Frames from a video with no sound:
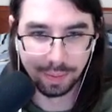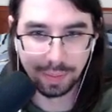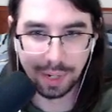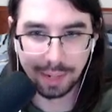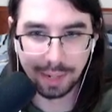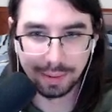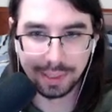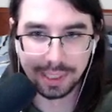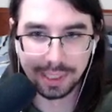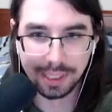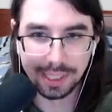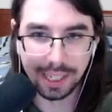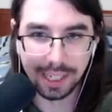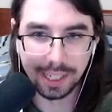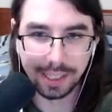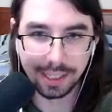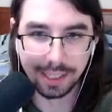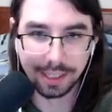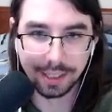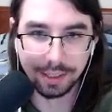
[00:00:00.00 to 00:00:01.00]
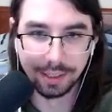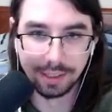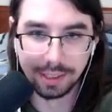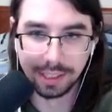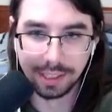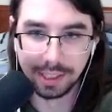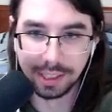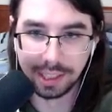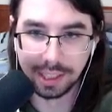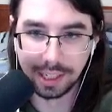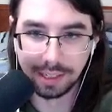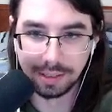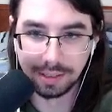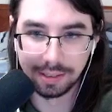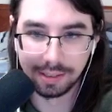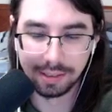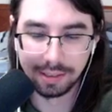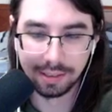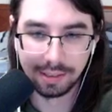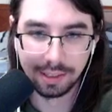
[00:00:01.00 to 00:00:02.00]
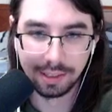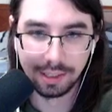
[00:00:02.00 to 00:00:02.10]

probably just hate to lose in general.